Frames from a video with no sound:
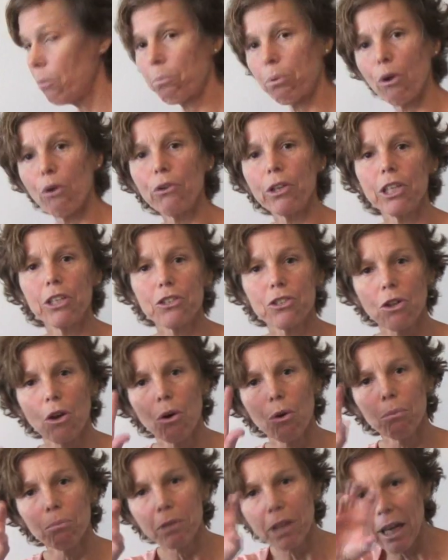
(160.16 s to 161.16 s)

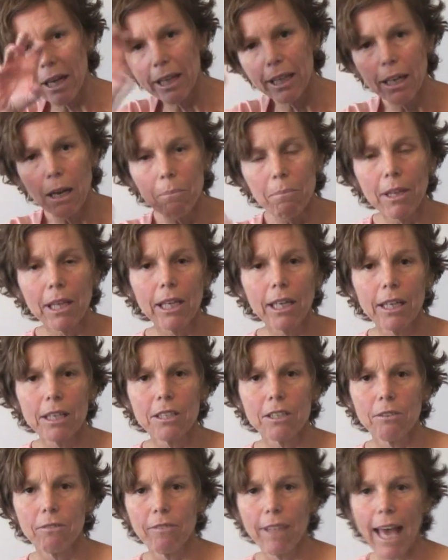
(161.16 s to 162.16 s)
proteasome, cutting up the
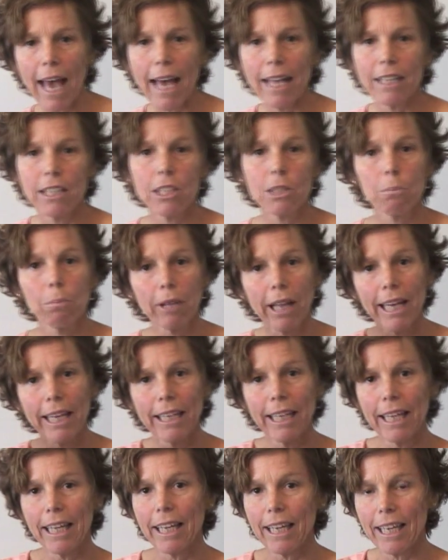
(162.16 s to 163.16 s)
guts of that, displaying
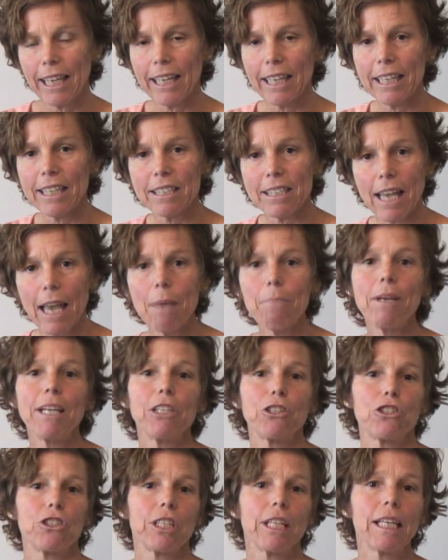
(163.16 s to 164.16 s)
it in his
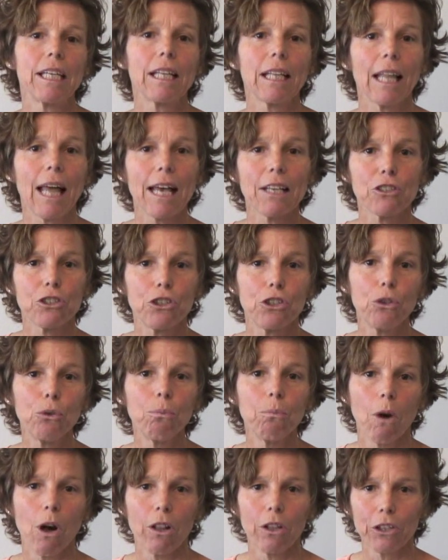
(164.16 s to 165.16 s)
MHC class II
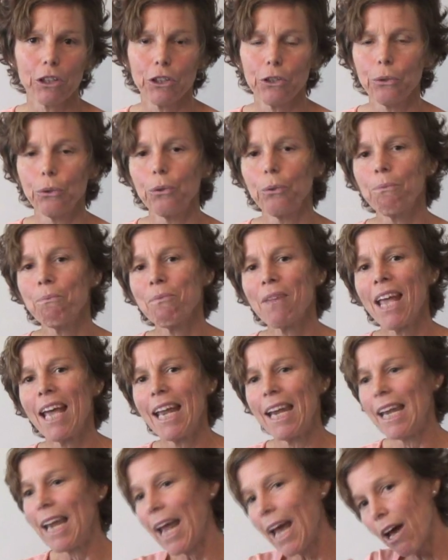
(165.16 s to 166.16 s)
molecule.
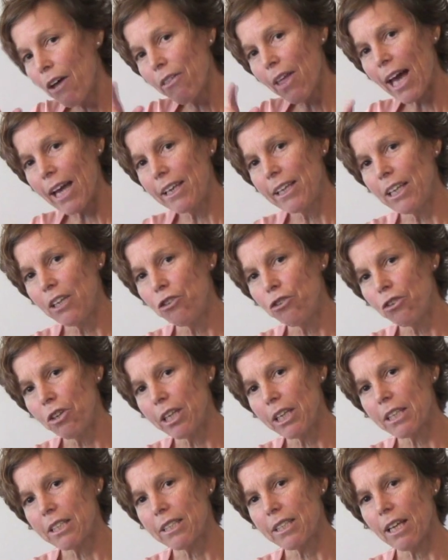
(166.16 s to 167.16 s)
Now that
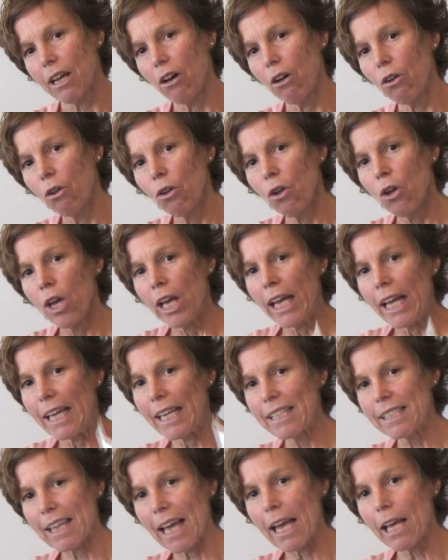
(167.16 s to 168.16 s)
dendritic cell
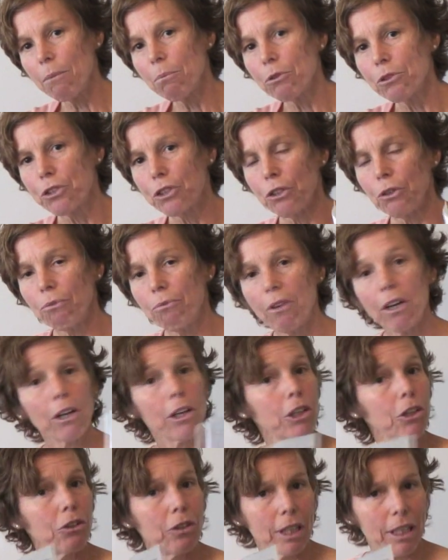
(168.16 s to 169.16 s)
is able to,
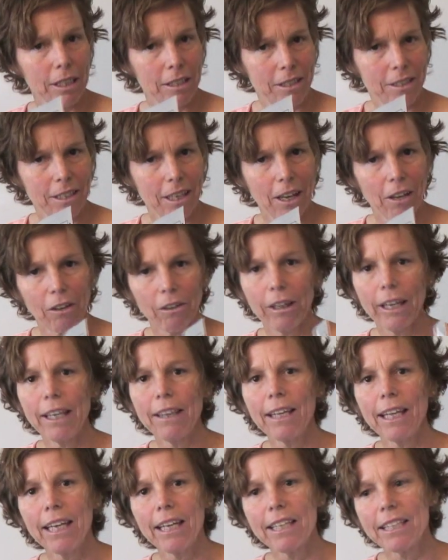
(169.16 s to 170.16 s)
very unique cell, in
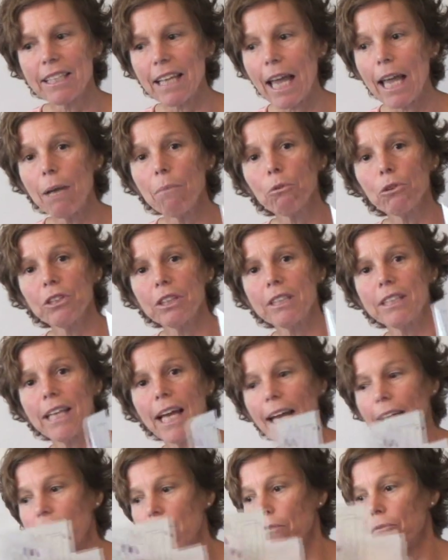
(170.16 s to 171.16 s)
that it's able to
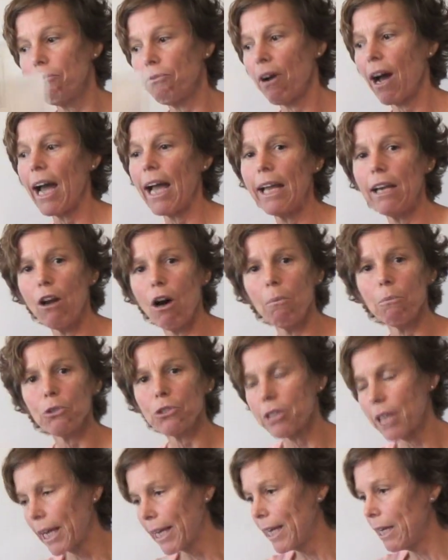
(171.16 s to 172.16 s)
take the fight,
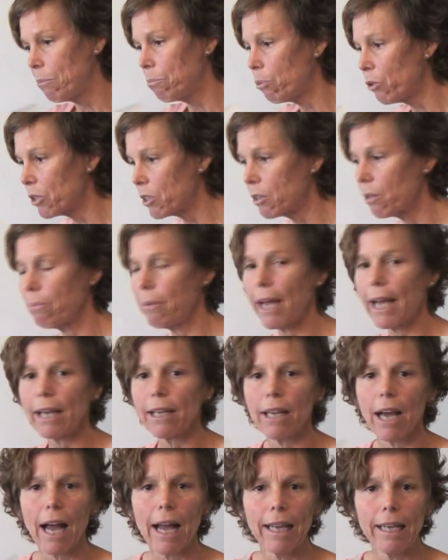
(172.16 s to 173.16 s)
almost like he puts the bad
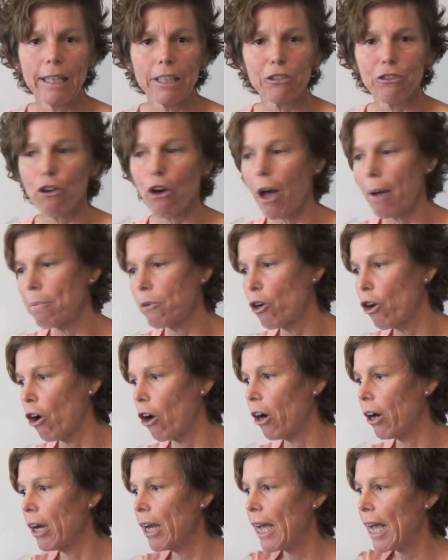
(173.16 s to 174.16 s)
guy in his cop
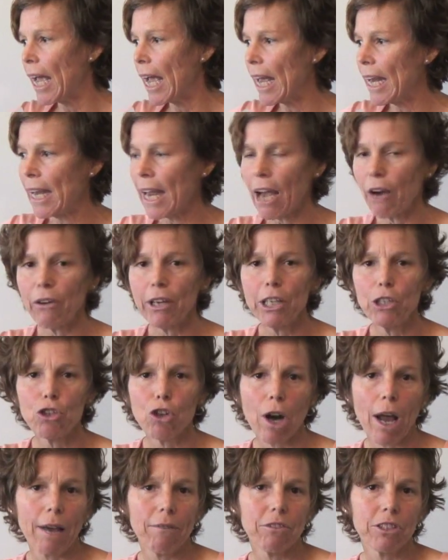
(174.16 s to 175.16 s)
car, and now he
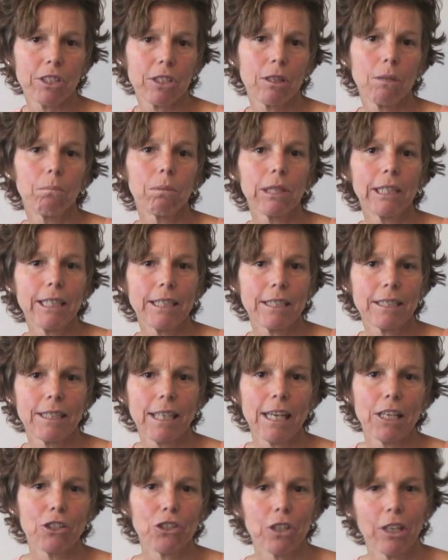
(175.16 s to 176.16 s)
drives to the police
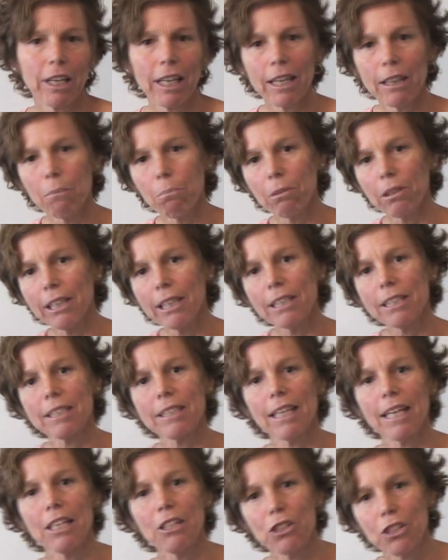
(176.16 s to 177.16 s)
station. And the police
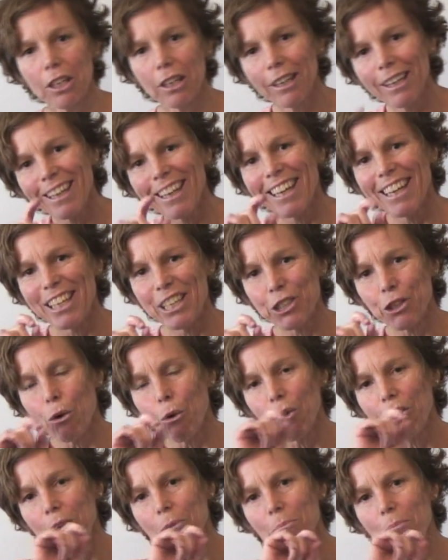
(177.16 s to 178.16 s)
station is
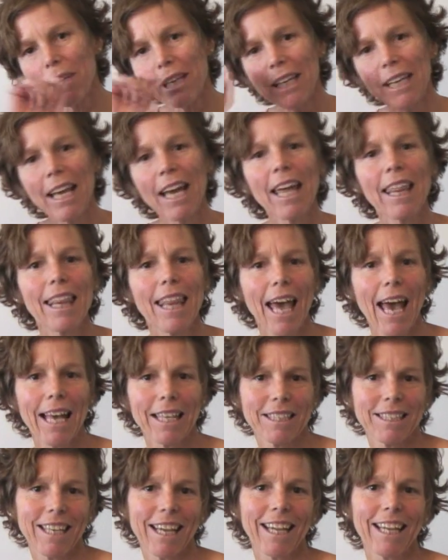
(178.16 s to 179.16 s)
going to be
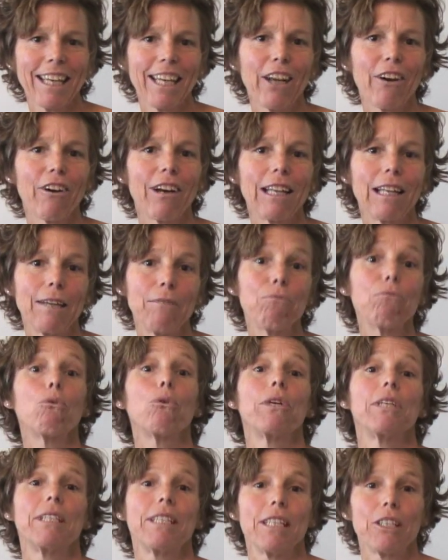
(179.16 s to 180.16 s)
that secondary
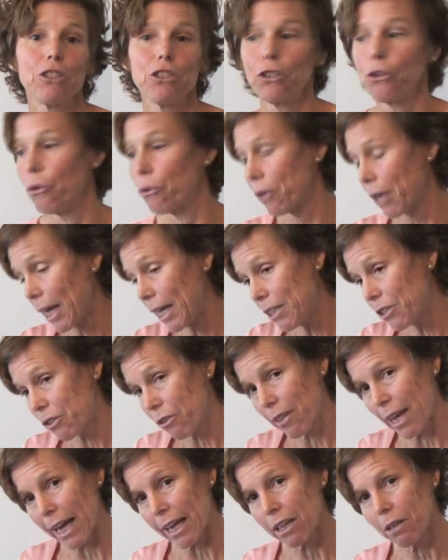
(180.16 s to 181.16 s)
lymphoid tissue, okay? So
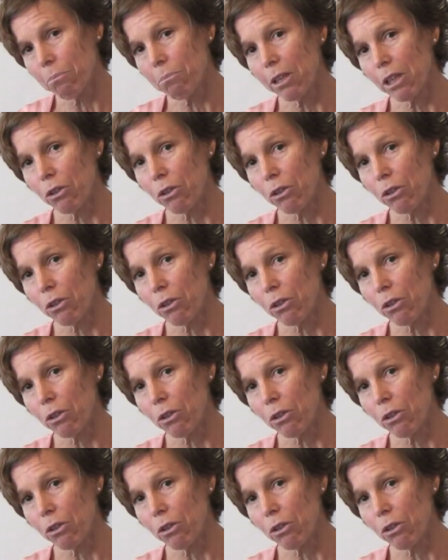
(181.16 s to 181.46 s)
that could be